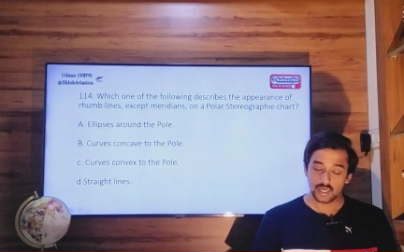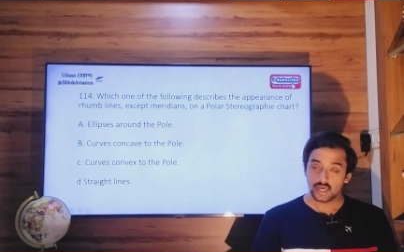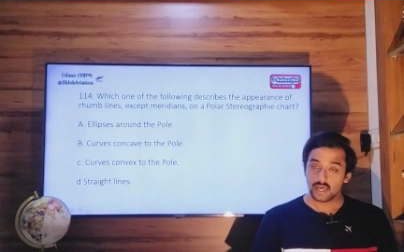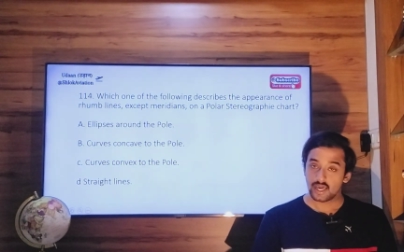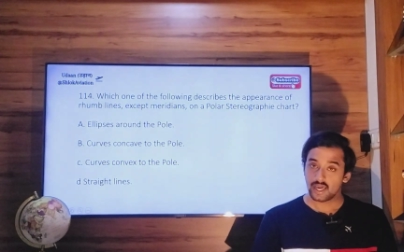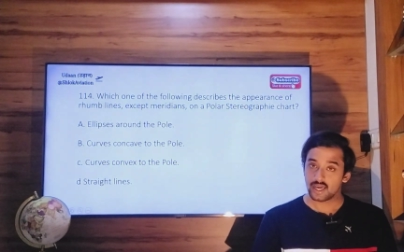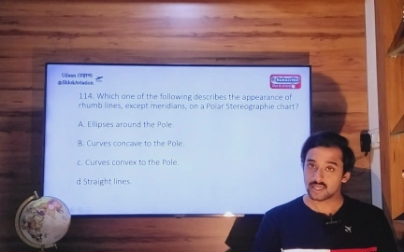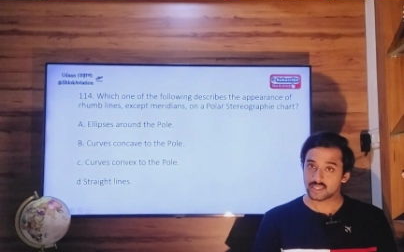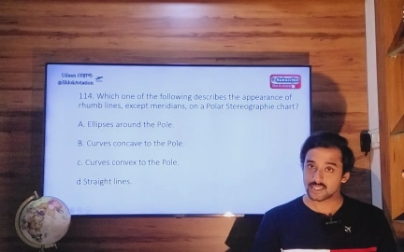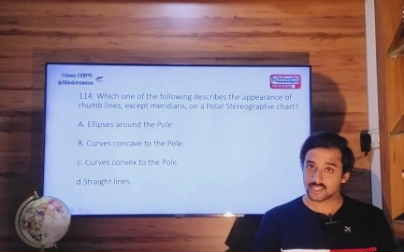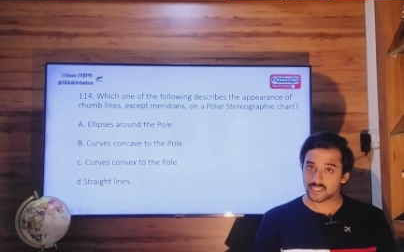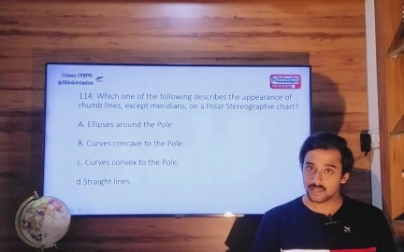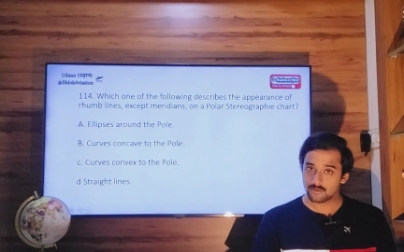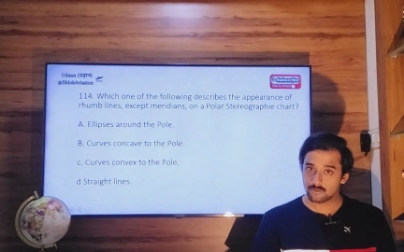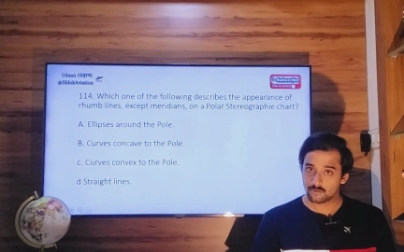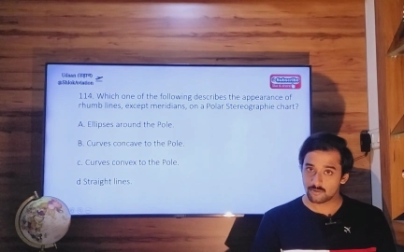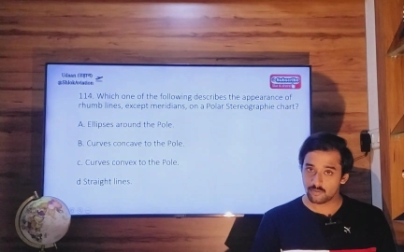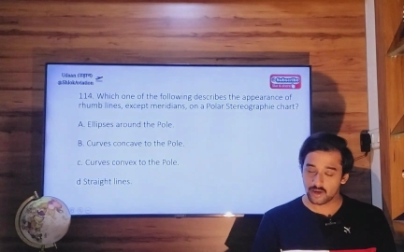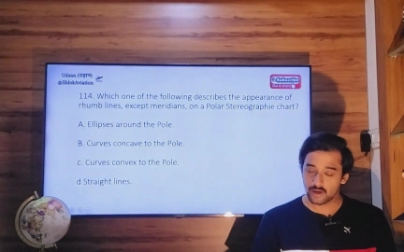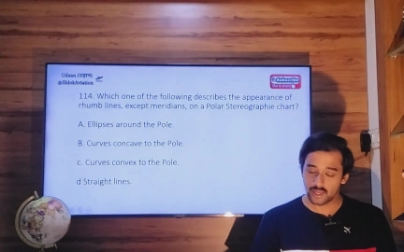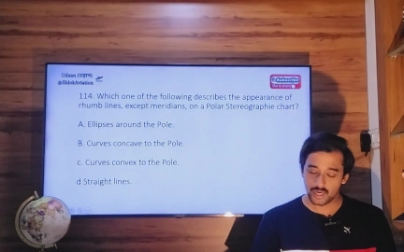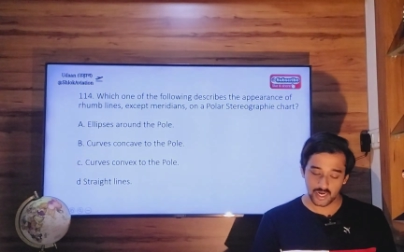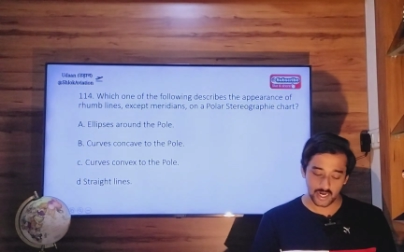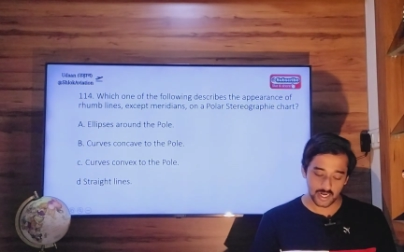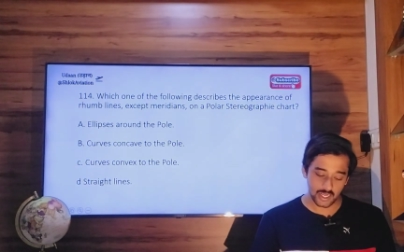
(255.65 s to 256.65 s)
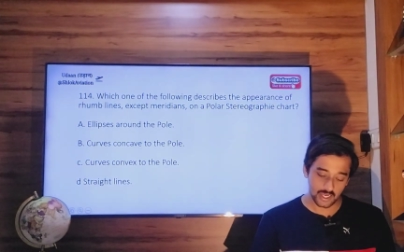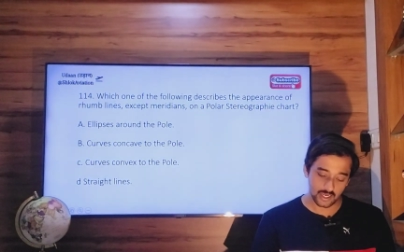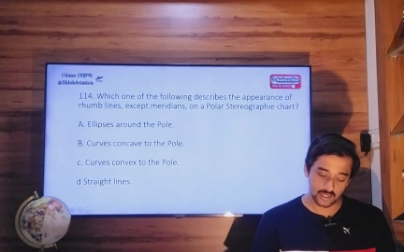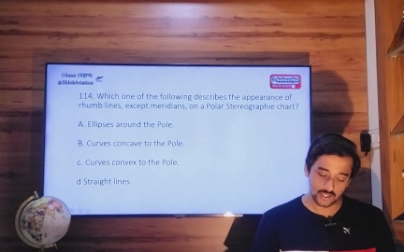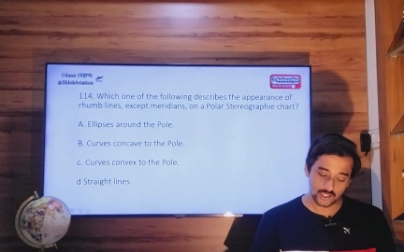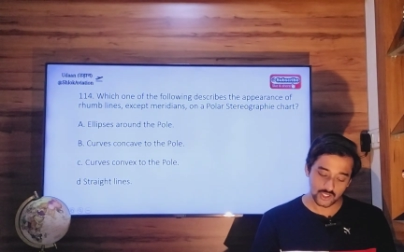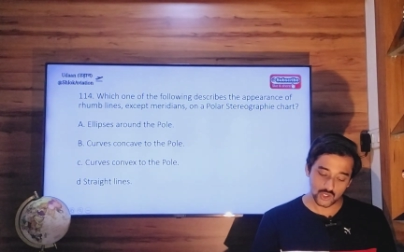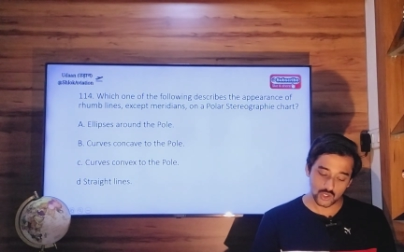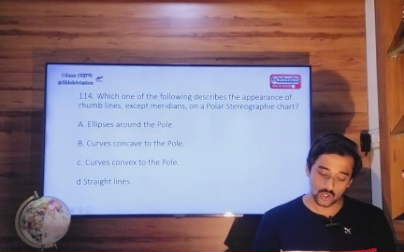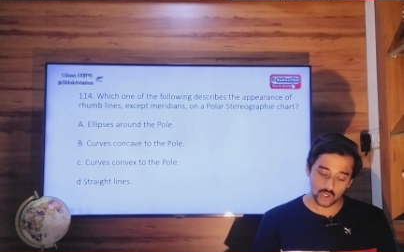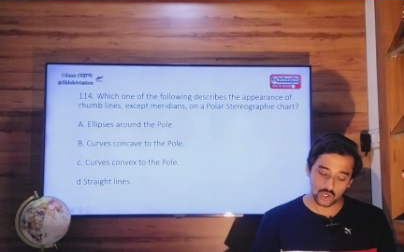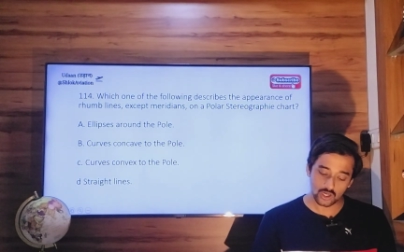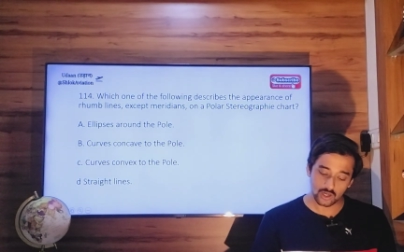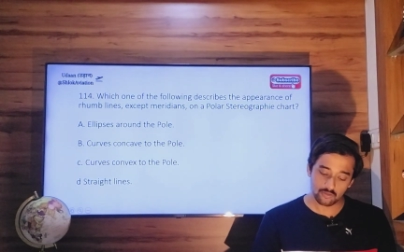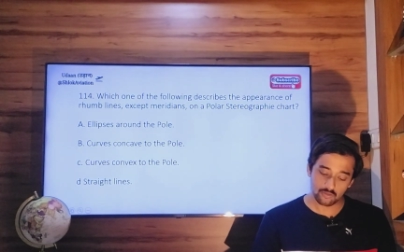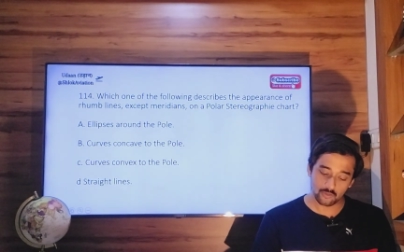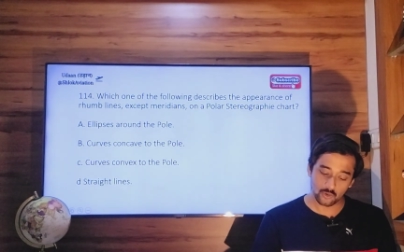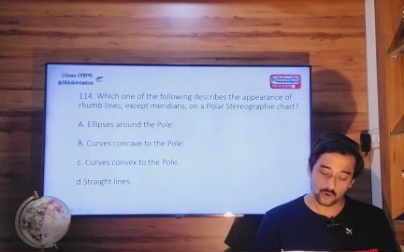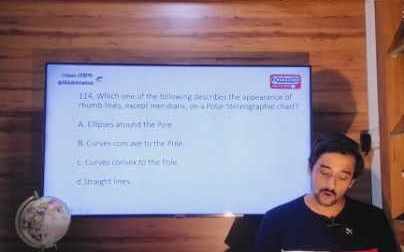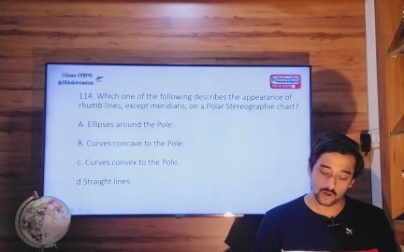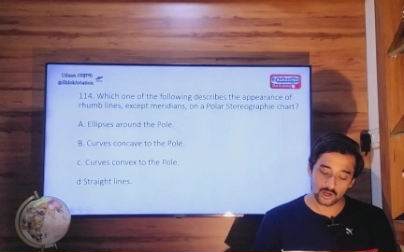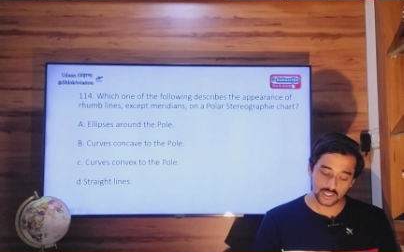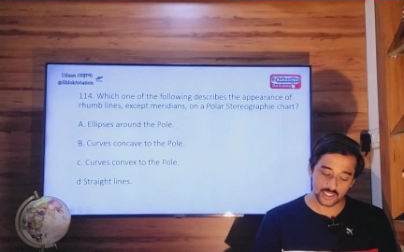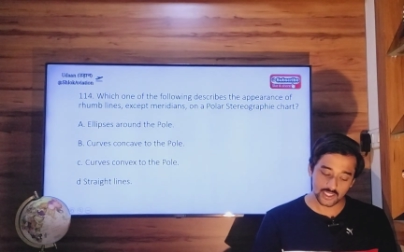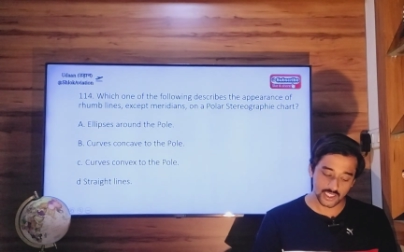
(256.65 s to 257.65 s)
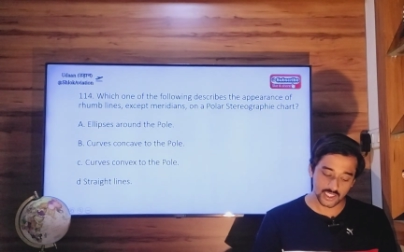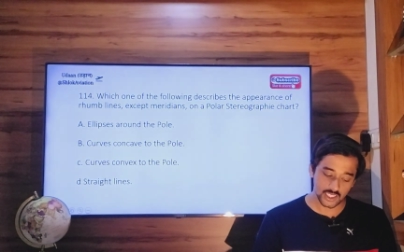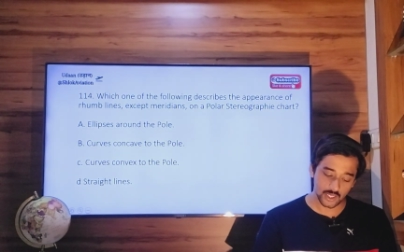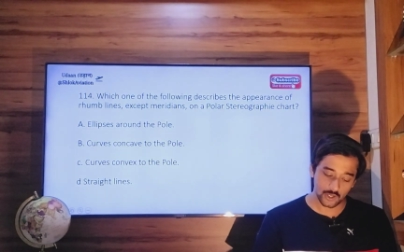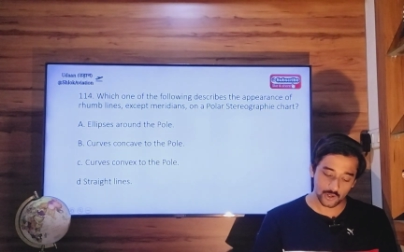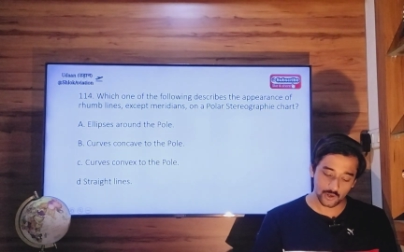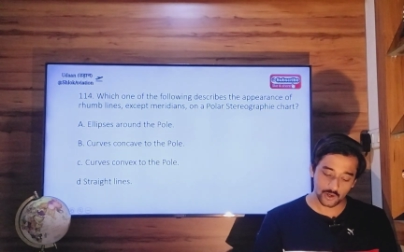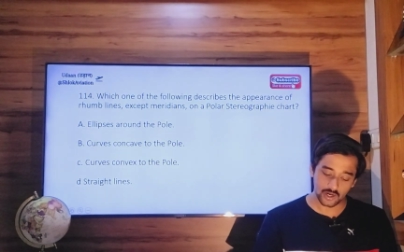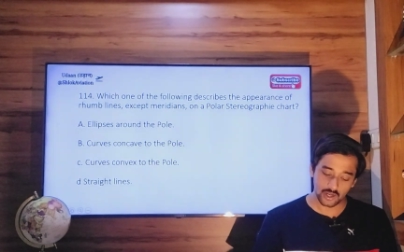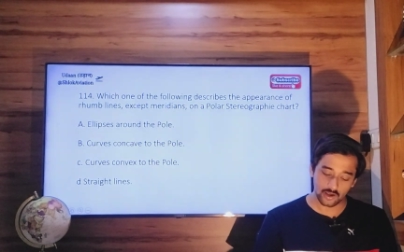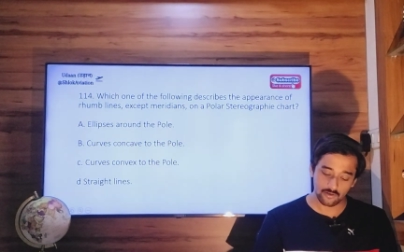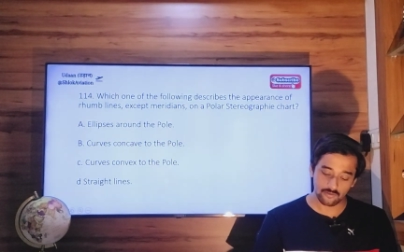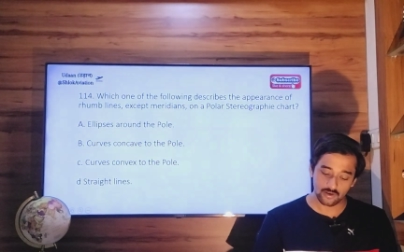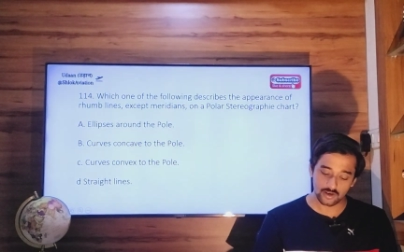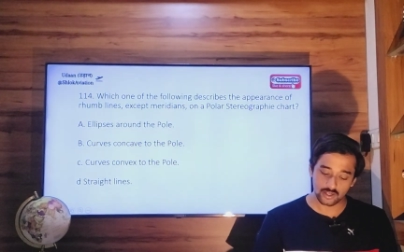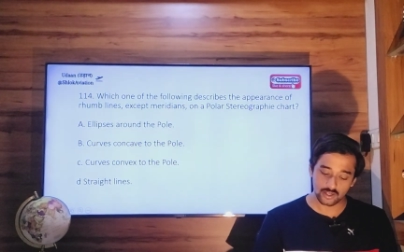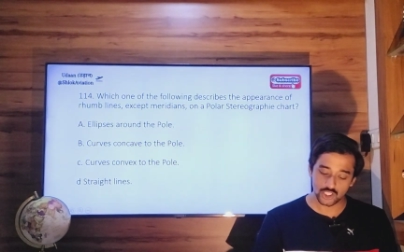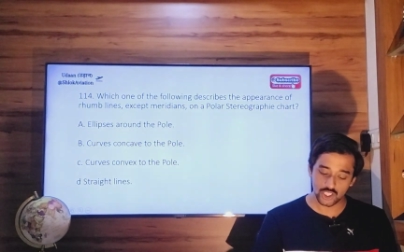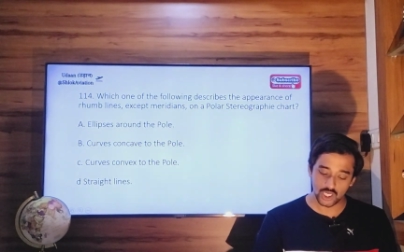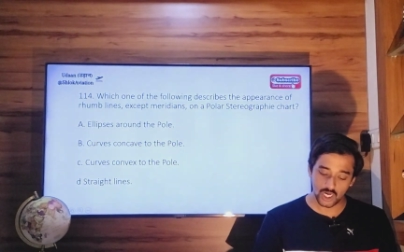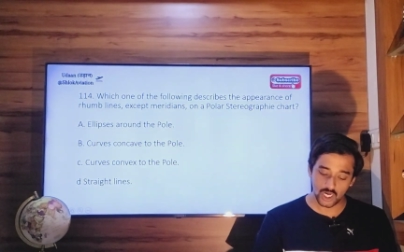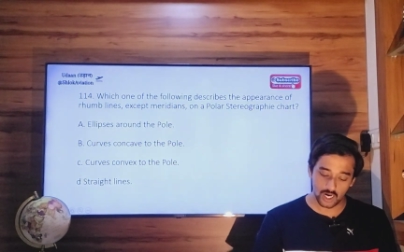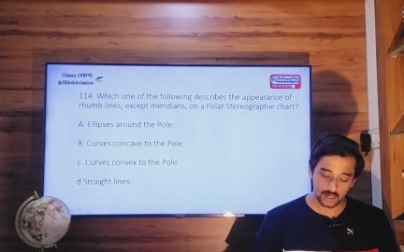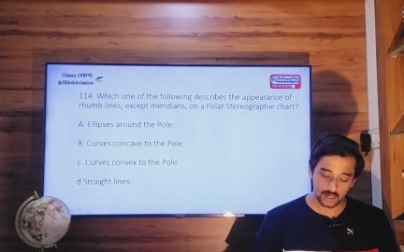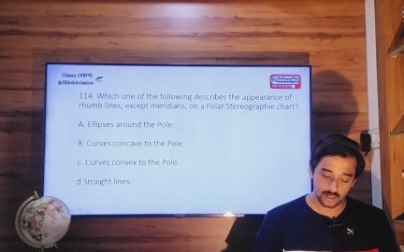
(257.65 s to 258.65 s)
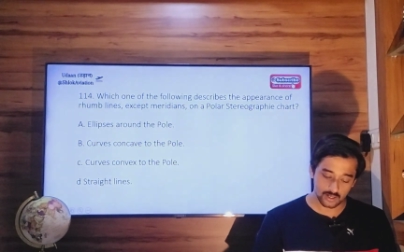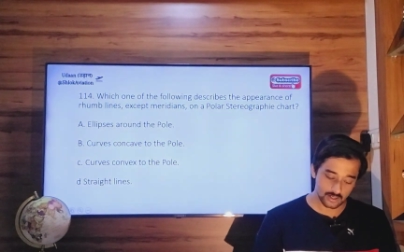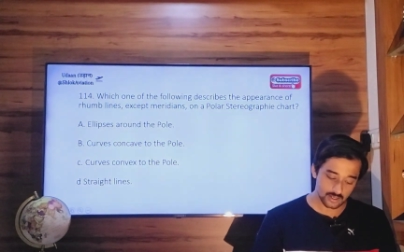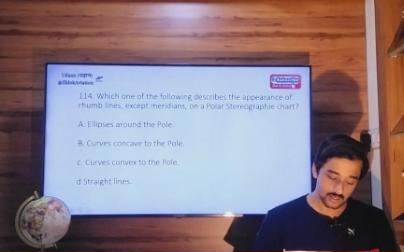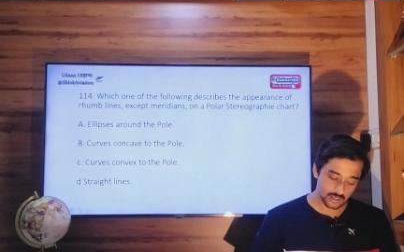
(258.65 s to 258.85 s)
except meridians on a polar stereographic chart?